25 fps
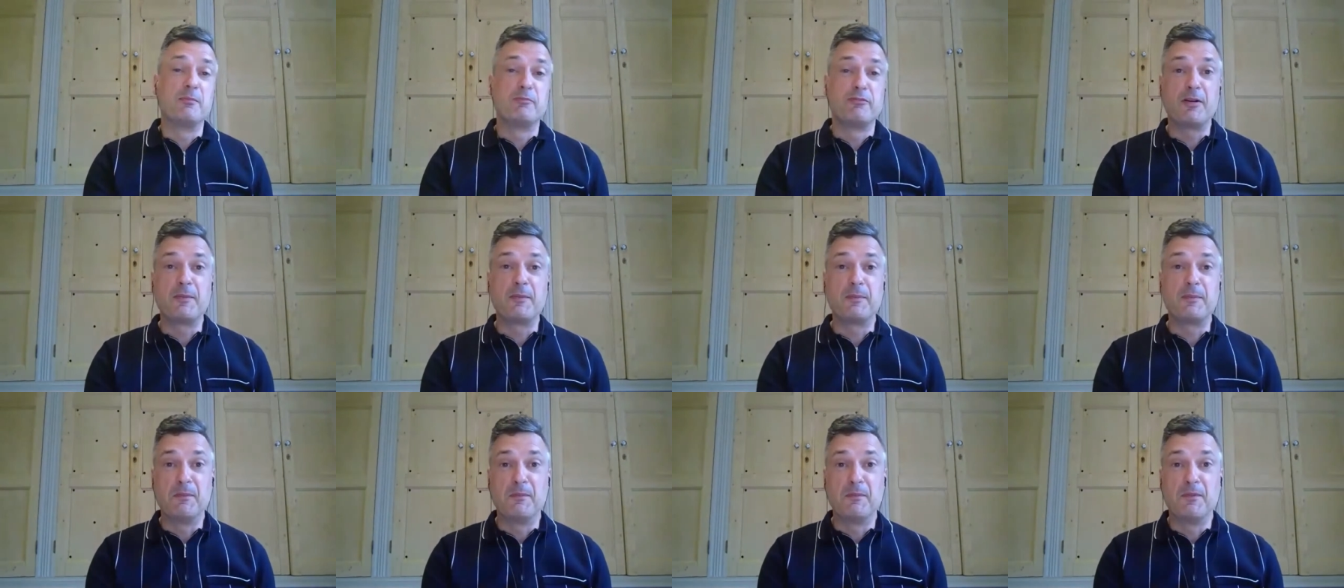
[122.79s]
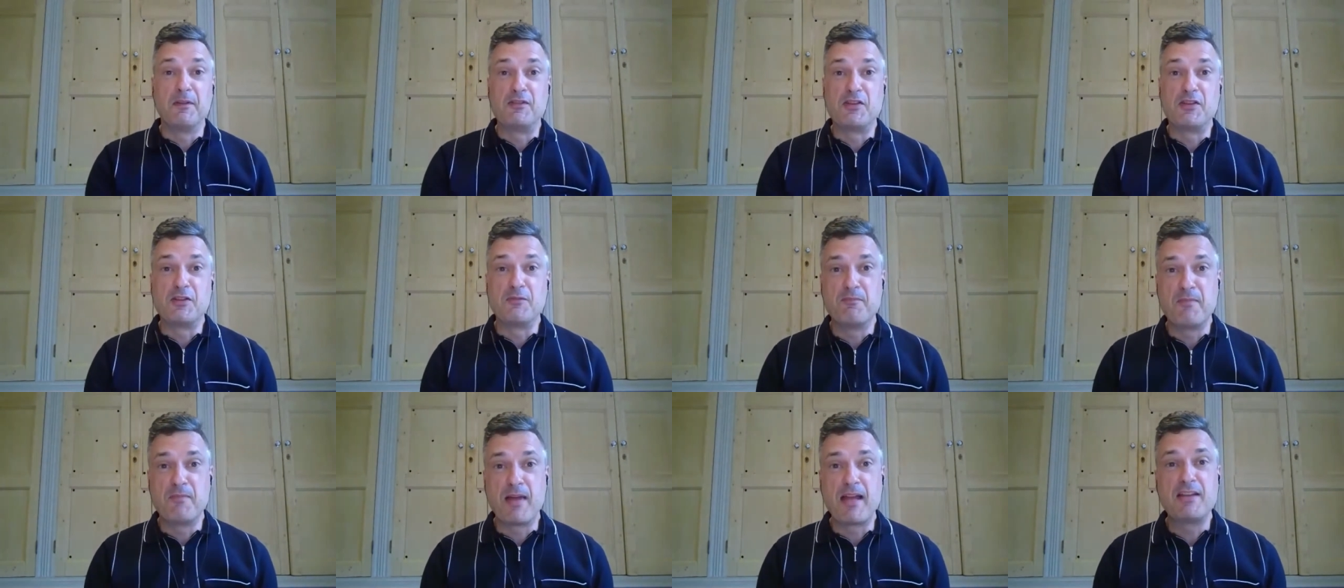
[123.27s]
problem, as
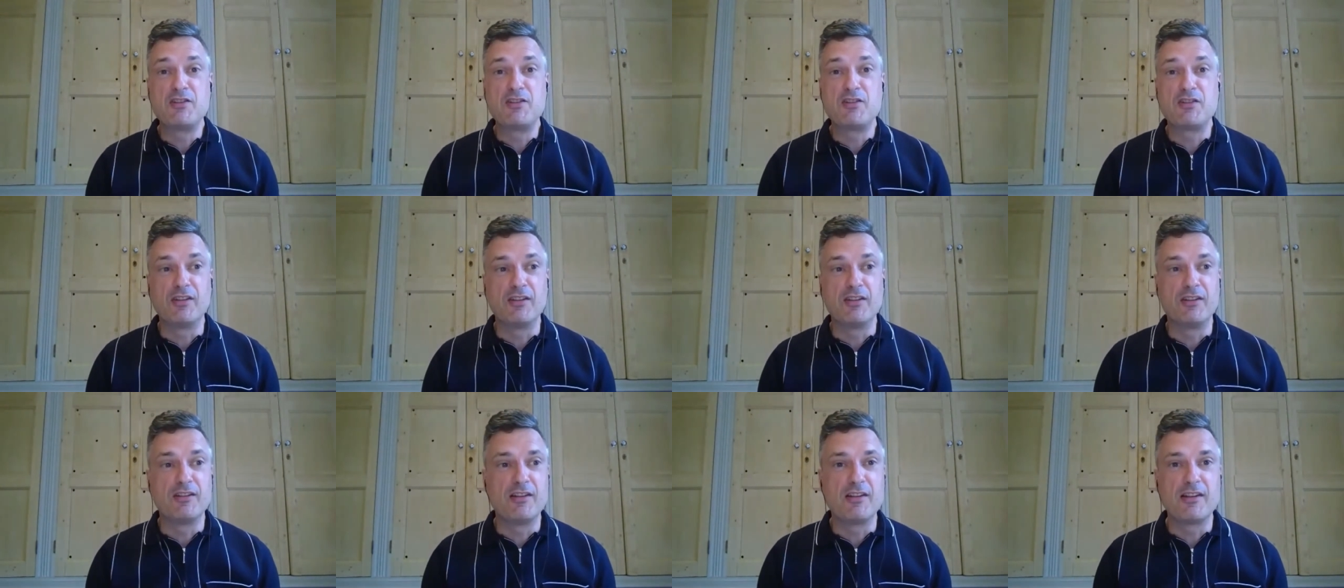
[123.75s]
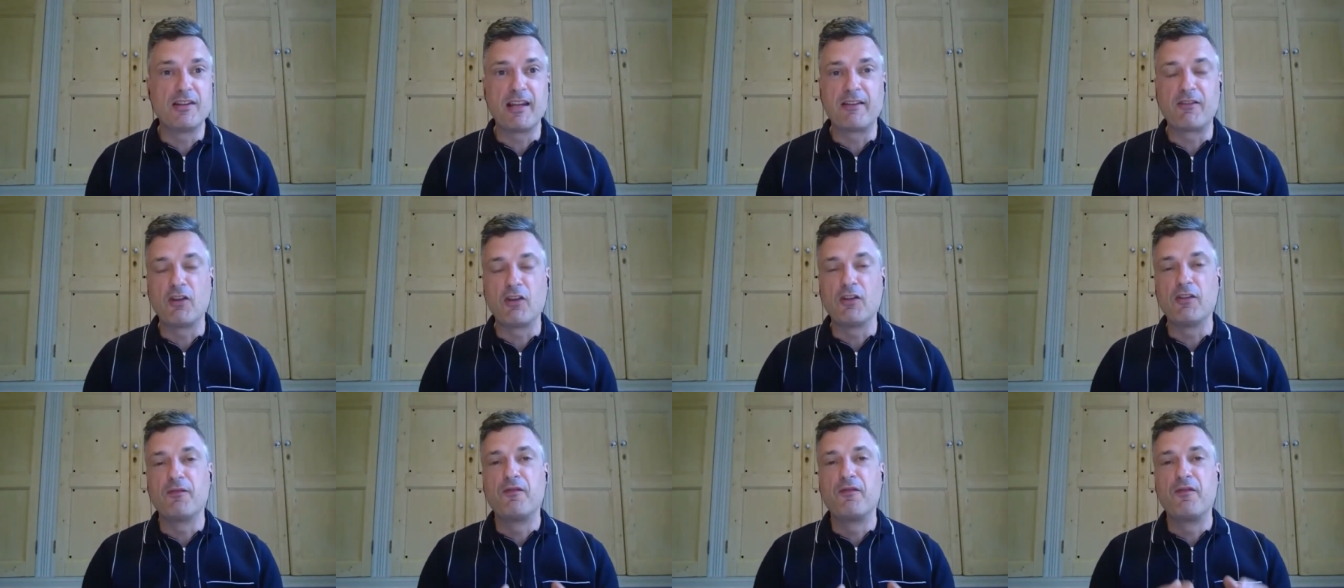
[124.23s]
you mentioned, that they've
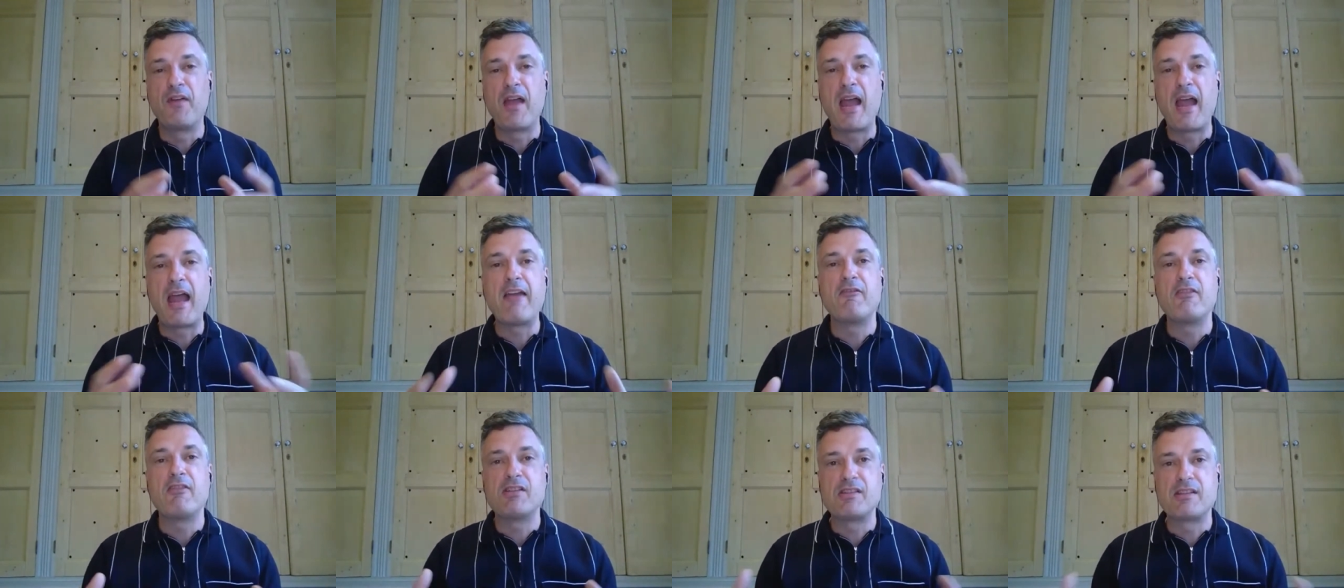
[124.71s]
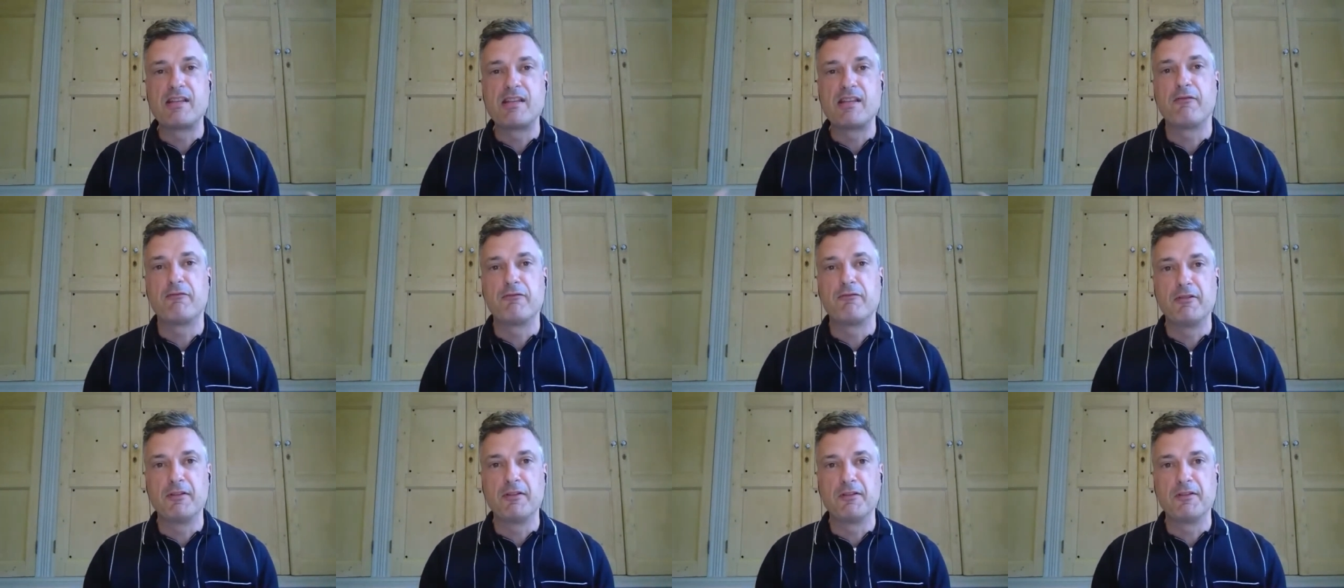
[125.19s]
got various
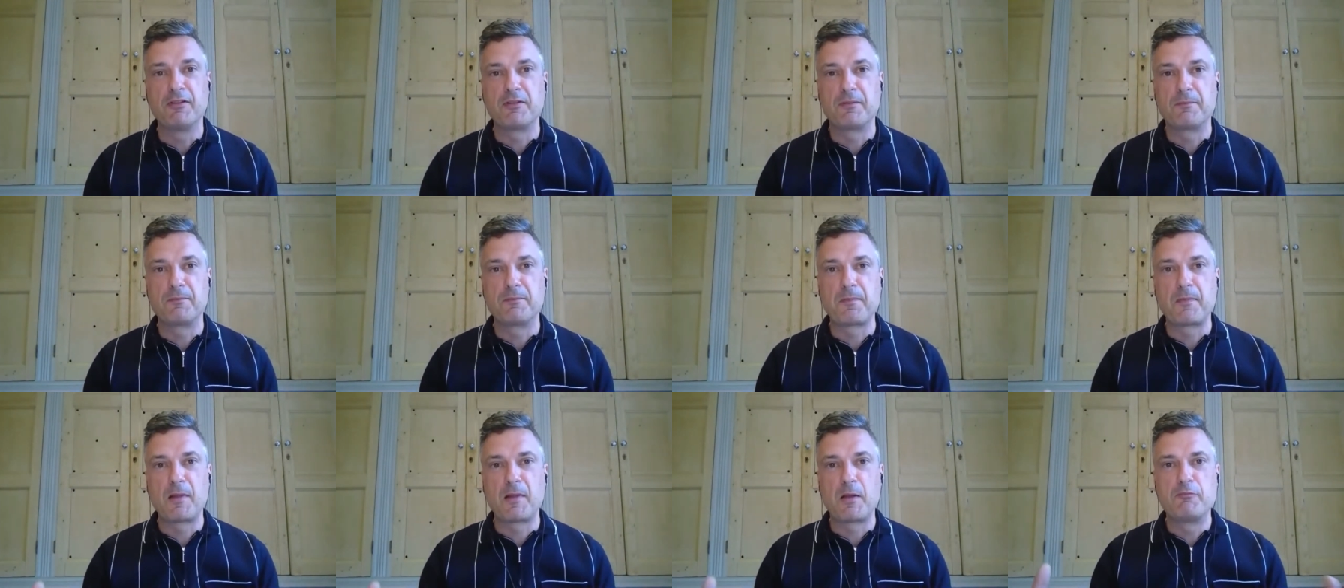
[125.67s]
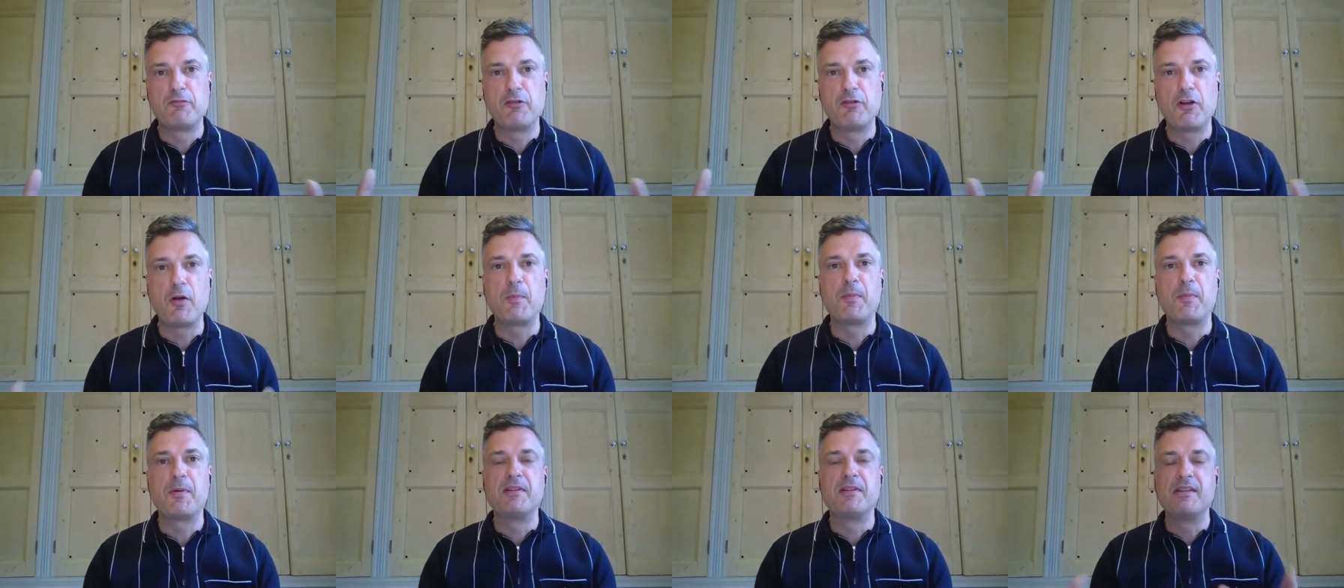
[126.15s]
different
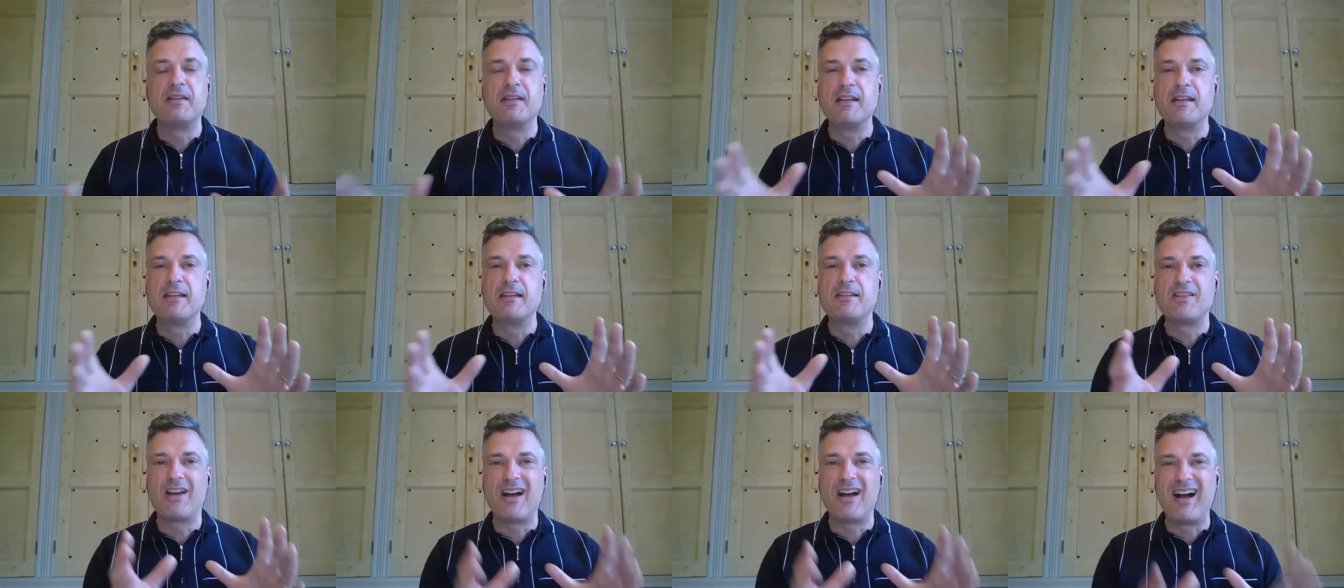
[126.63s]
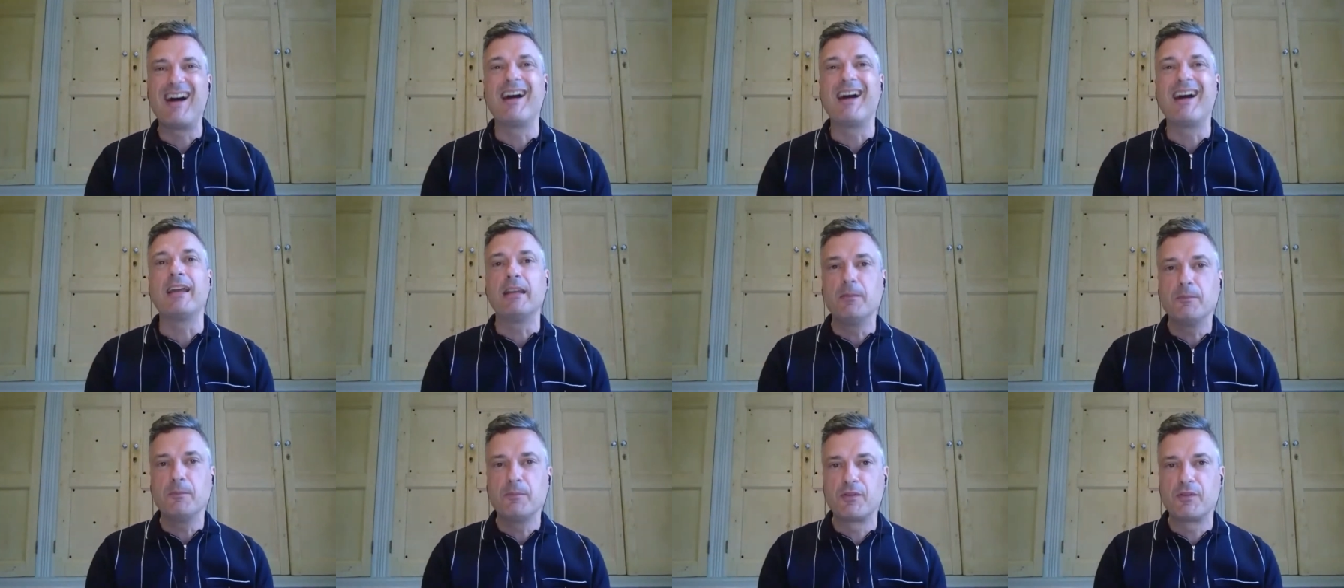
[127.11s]
property
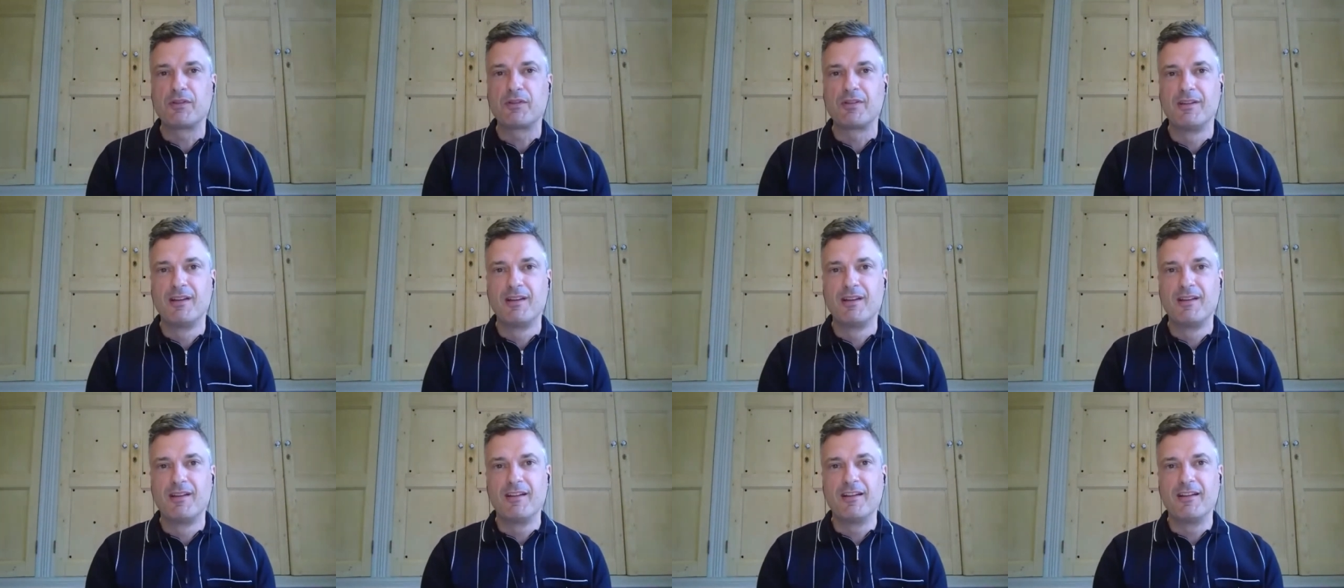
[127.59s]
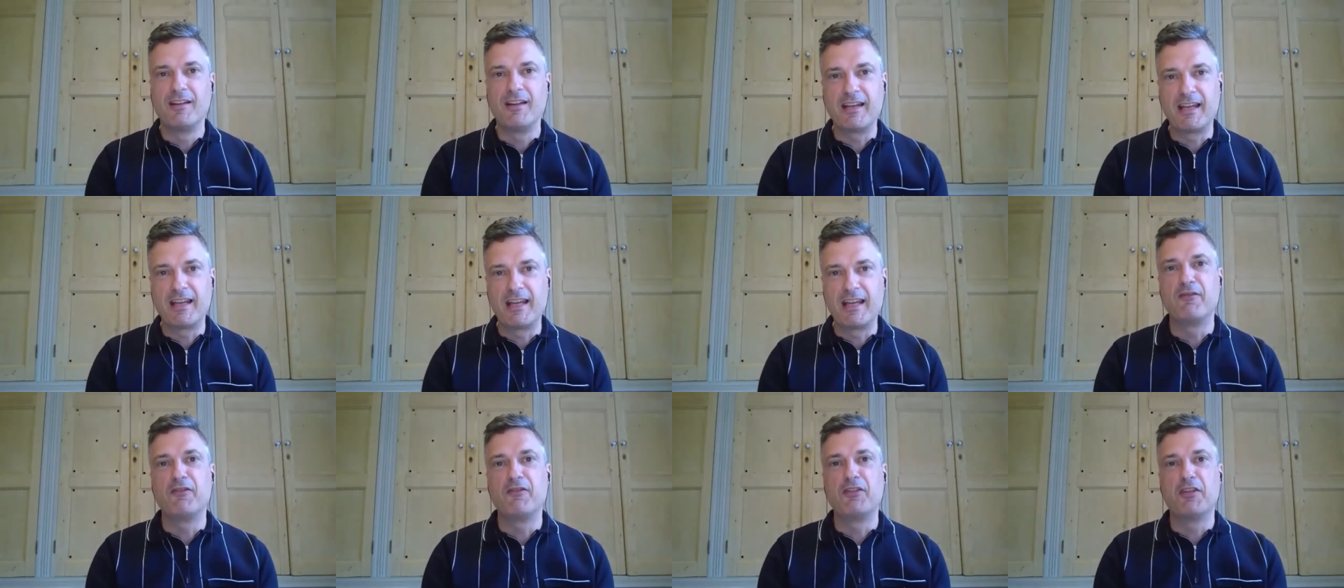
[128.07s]
types that
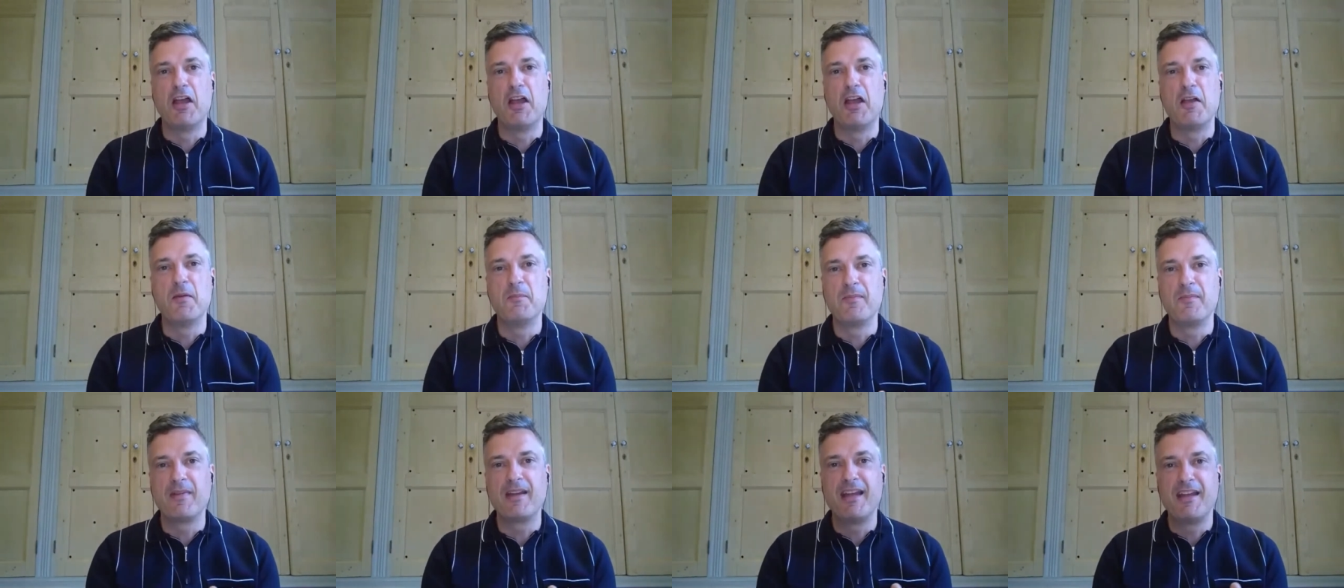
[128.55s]
give them yeah.